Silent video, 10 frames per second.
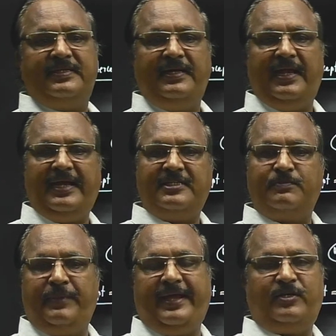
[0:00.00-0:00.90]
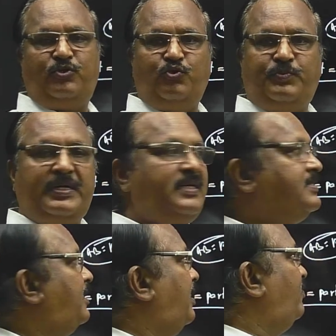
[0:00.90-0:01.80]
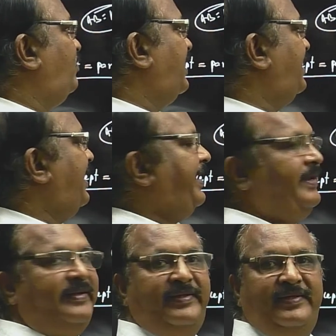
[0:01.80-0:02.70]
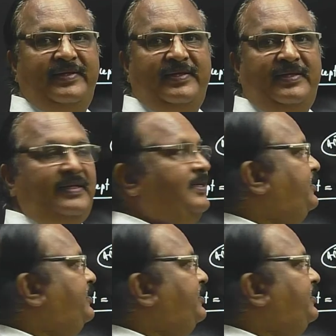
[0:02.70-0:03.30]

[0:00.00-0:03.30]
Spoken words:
lines make 2 parts on one line. So